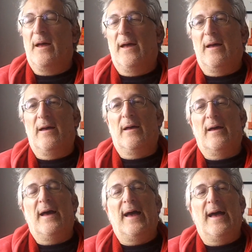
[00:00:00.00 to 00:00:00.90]
And,
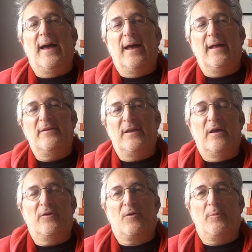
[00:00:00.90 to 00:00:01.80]
uh, uh, you
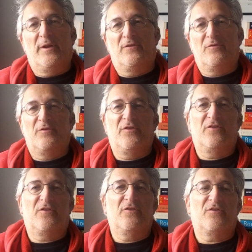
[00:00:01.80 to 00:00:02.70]
know, the communist
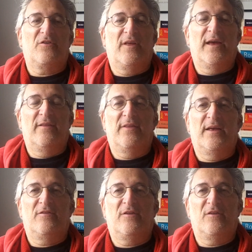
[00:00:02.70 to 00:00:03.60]
resistance to their,
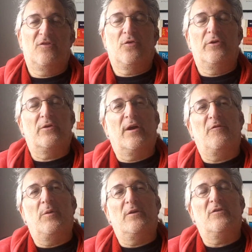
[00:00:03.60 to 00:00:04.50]
their dictatorial
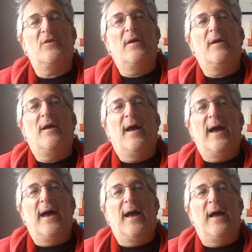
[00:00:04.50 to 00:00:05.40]
government.
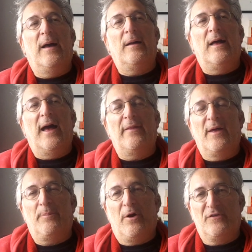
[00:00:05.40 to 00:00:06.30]
Uh, and
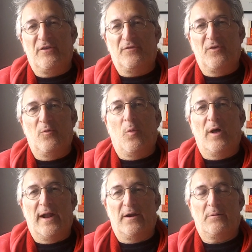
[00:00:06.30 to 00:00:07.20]
they're passing through
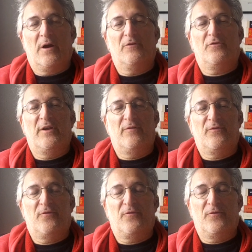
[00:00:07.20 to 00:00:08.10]
one Arab country
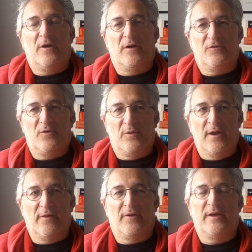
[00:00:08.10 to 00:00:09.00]
uh, to
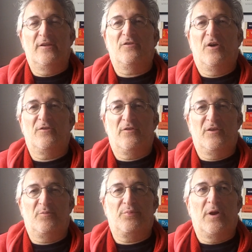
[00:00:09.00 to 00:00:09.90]
another in search of
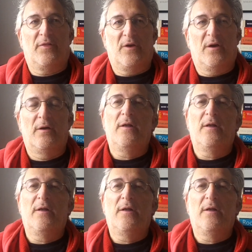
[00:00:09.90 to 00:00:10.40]
this brother.